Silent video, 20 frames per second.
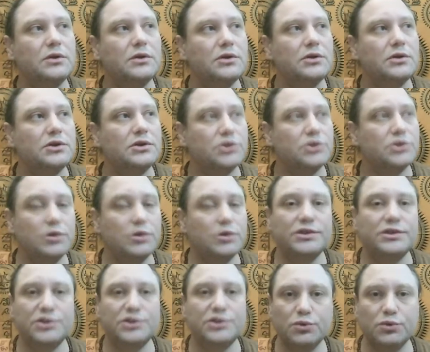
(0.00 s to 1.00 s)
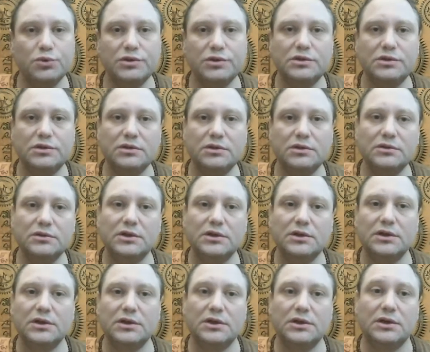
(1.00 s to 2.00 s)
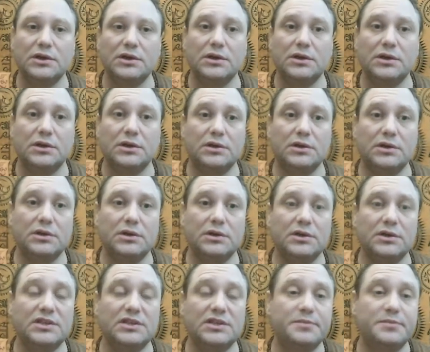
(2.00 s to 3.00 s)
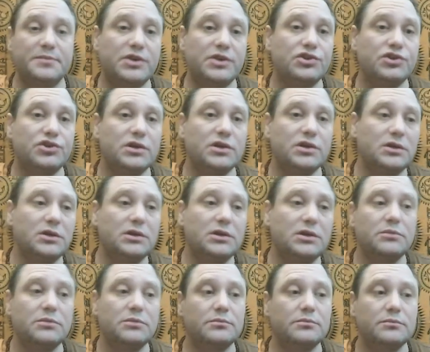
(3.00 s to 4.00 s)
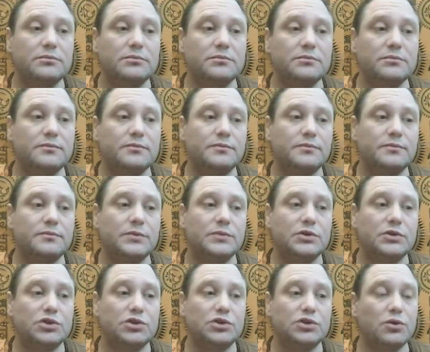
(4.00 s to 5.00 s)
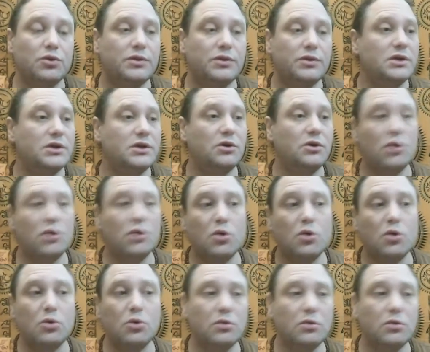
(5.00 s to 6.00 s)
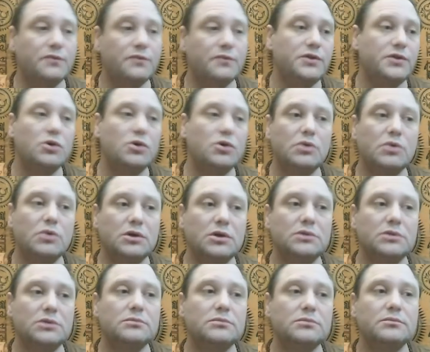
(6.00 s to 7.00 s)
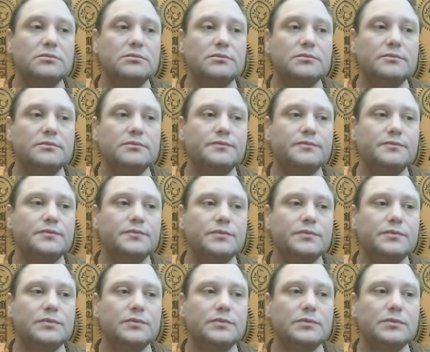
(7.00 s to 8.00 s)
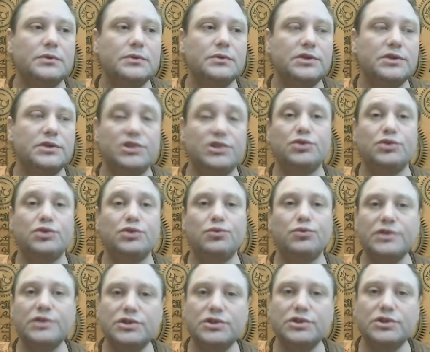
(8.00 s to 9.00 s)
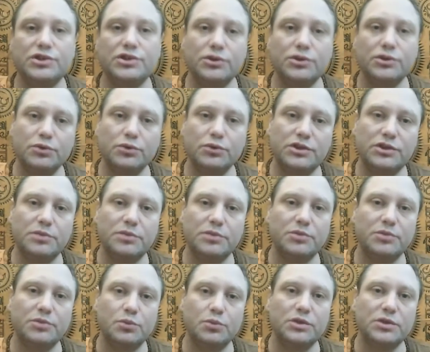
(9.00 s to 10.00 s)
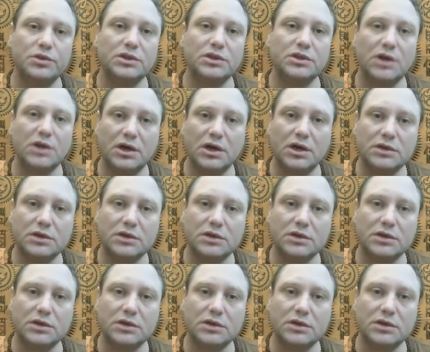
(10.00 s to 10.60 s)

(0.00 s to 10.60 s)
So it's unity, especially. So the goal of yoga is to reach unity between God